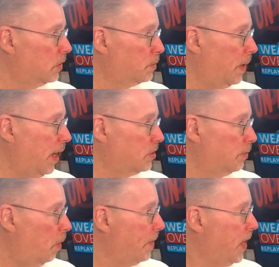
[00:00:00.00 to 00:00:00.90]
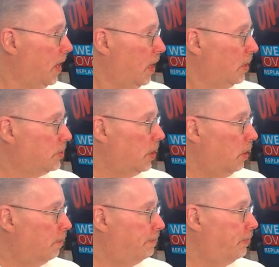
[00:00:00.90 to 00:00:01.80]
possible.
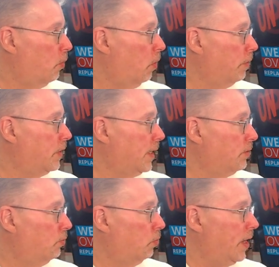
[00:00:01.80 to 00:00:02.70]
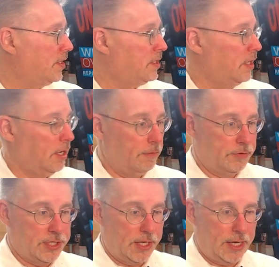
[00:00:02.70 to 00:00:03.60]
So for the rest
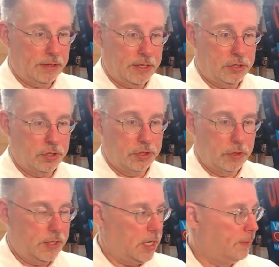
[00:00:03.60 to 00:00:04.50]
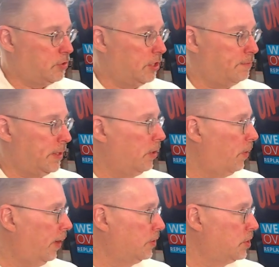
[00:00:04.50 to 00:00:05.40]
of tonight, that should do it. I'm Chief
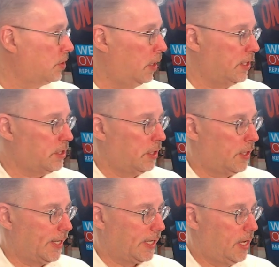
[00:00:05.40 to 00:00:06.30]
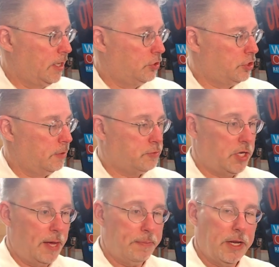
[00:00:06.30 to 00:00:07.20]
Meteorologist Austen Onek. Chip
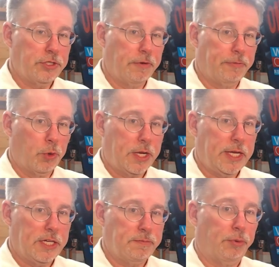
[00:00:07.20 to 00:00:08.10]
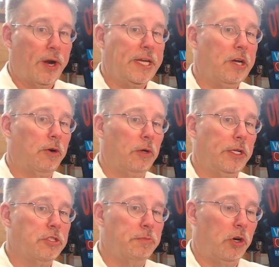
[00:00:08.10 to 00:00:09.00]
Chapman has your forecast bright and
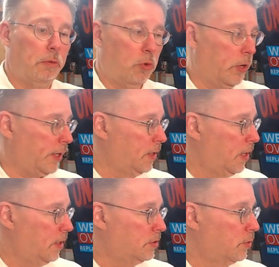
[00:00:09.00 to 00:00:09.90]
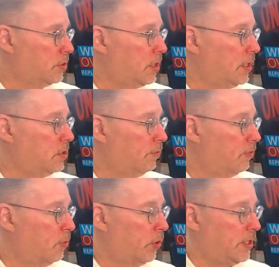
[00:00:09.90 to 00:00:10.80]
early tomorrow morning, so stay tuned
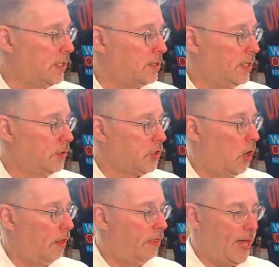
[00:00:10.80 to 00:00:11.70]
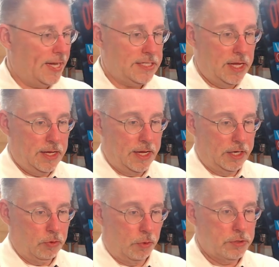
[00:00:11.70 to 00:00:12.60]
for more details on that.
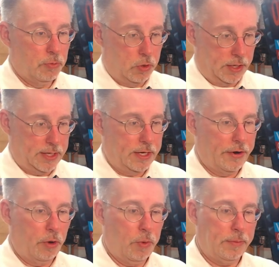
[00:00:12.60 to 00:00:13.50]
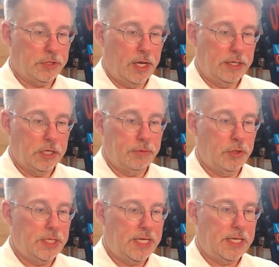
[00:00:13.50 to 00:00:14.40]
And, of course, more again at our website,
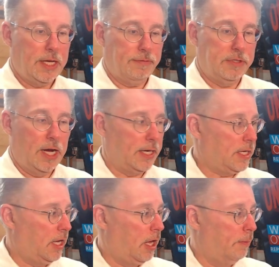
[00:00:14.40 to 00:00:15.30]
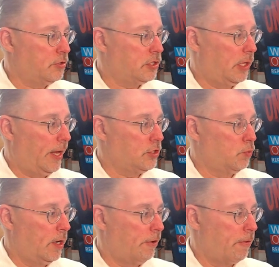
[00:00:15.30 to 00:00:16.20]

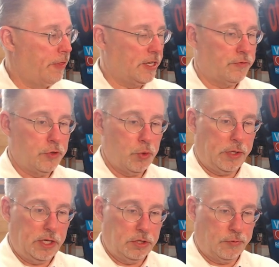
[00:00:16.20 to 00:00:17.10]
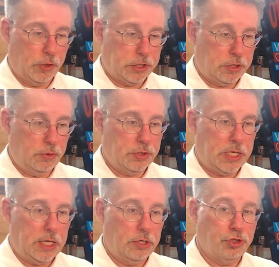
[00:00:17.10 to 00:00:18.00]
wdef.com/weather. Thanks for joining us for
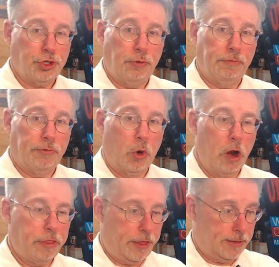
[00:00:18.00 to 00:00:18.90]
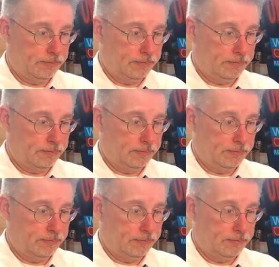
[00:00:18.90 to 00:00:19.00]
Tuesday, June 4th.